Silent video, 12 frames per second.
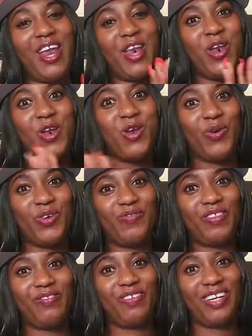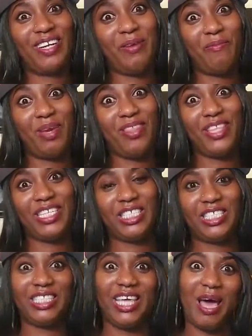I know you've definitely been there,
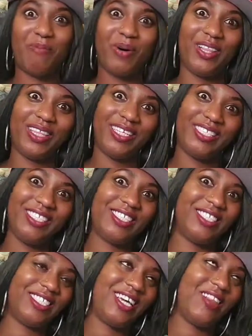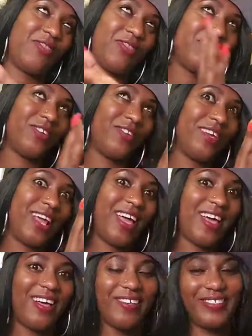done that, bought that t-shirt and threw
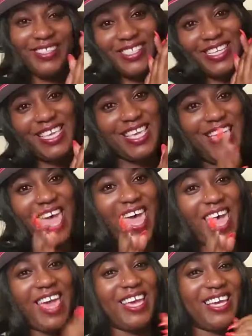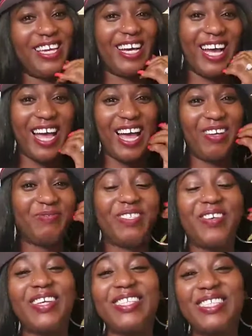it out. Yay! I'm
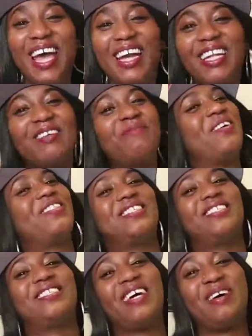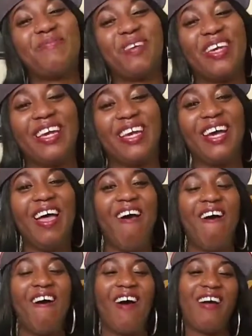so excited about this topic.
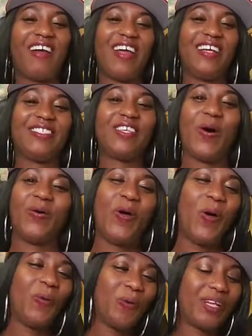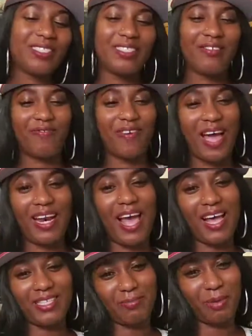All right, so what is defined
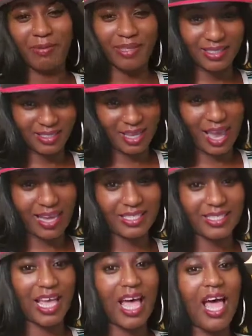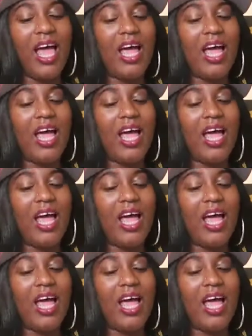as public sex?